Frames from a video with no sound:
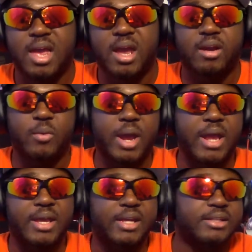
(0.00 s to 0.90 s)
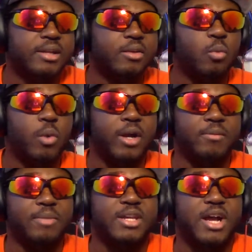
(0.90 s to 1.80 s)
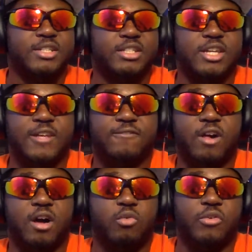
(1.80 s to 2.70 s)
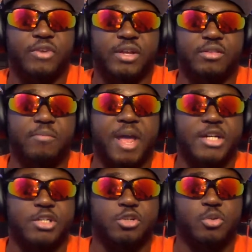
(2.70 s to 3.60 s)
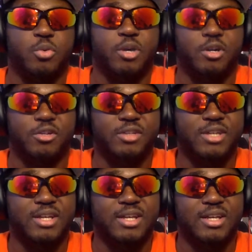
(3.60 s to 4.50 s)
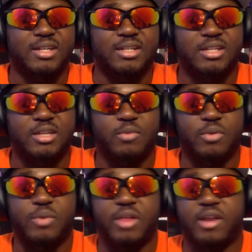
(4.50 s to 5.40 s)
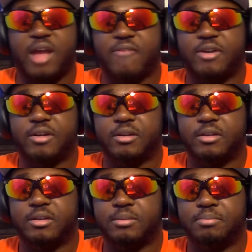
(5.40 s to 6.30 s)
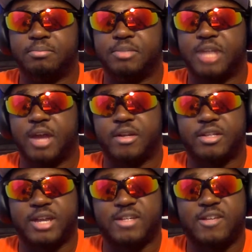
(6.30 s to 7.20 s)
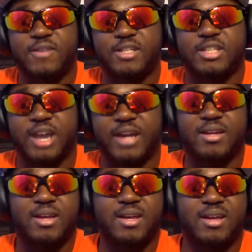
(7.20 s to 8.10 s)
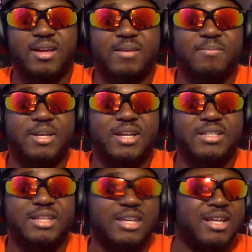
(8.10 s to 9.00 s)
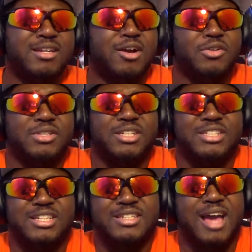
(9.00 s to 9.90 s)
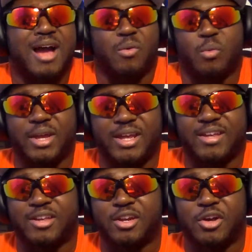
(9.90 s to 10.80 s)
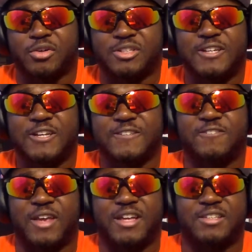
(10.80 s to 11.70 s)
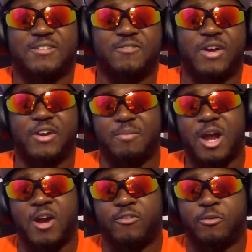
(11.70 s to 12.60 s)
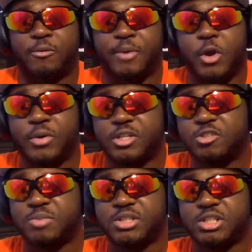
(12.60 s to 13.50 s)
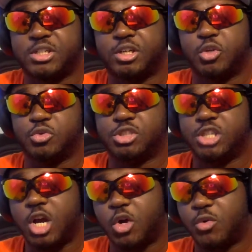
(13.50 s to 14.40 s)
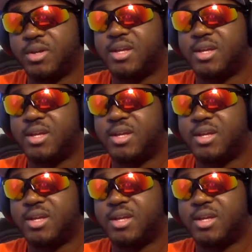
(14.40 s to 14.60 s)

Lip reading: In a way, he doesn't want Mikasa to get involved within the magical world. He would rather have her to stay on the scientific side. Because he knows she's not weak, she has faced very powerful opponents, especially in her own show.